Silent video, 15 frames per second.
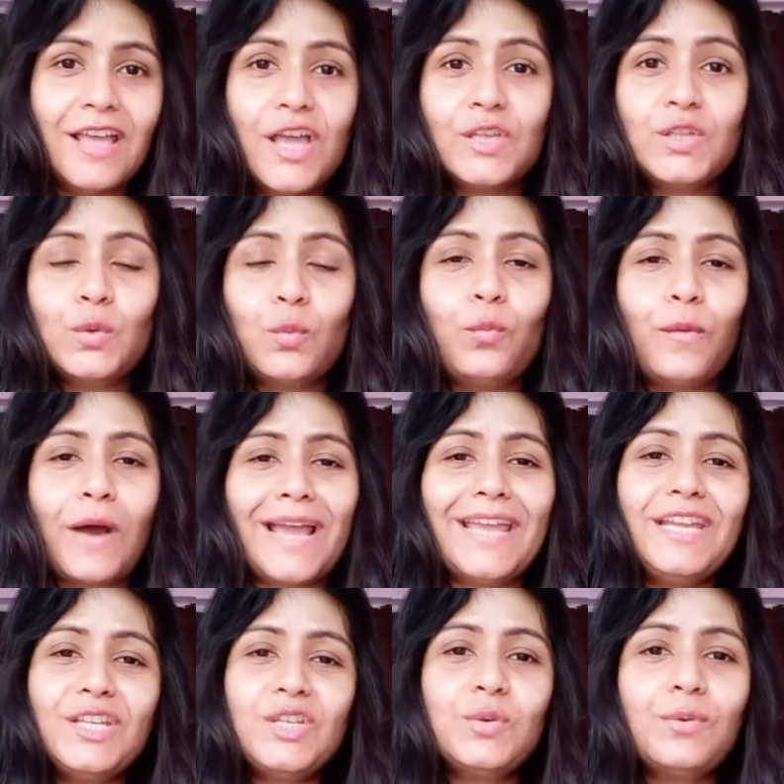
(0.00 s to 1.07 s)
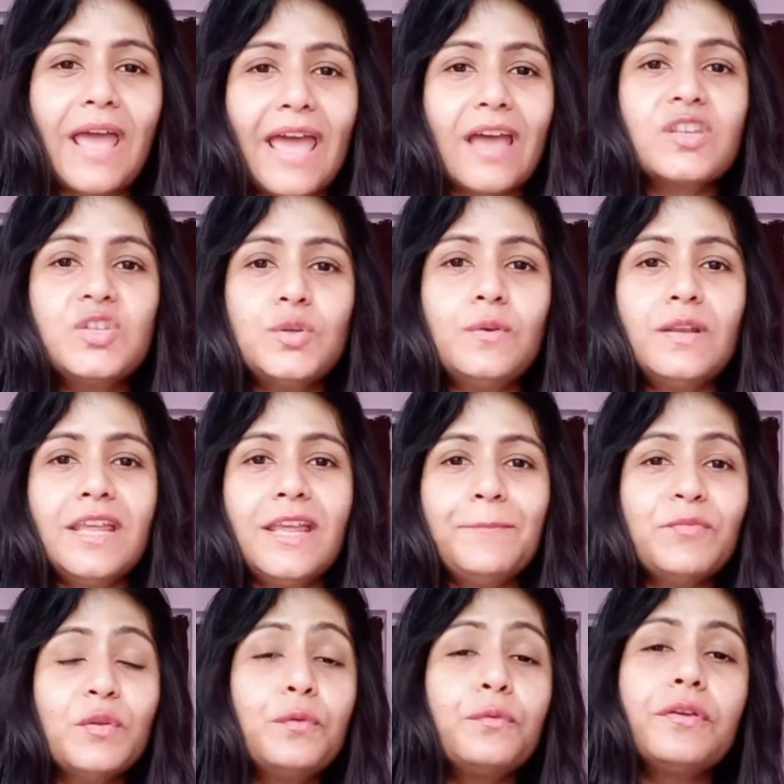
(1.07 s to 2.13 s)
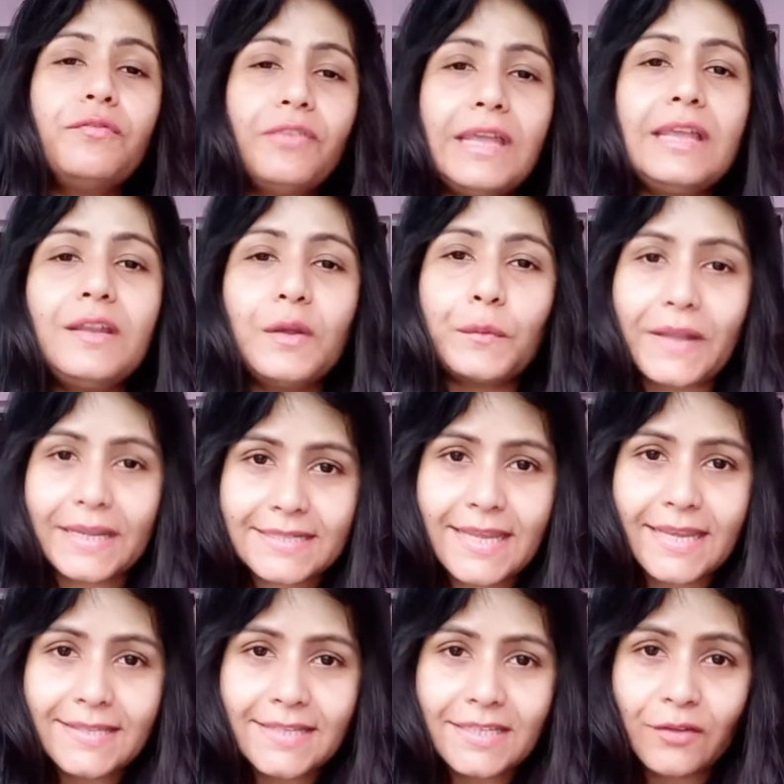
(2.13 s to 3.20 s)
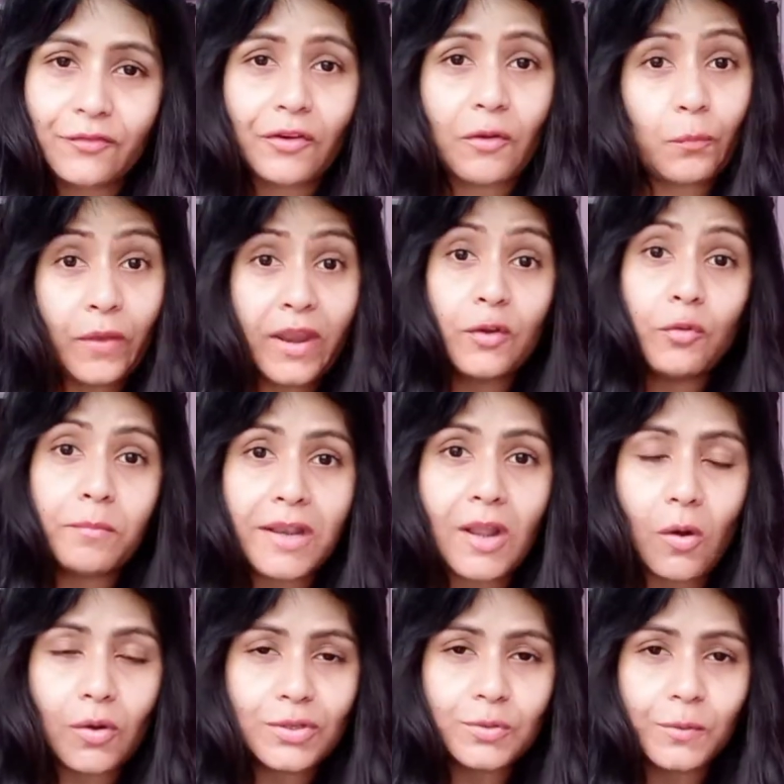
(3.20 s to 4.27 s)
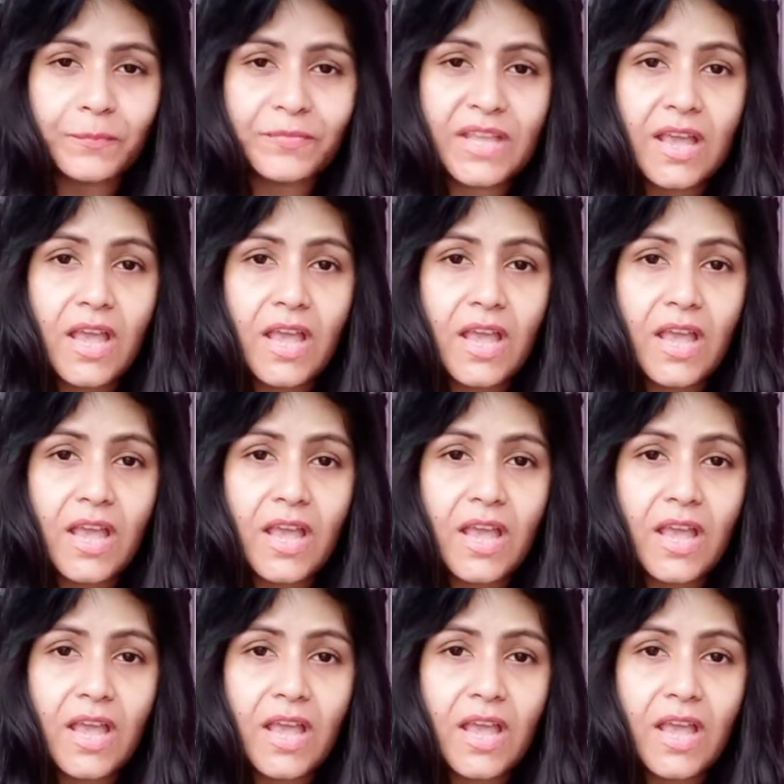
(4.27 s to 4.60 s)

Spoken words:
So why to actually reveal your identity from where you belong to?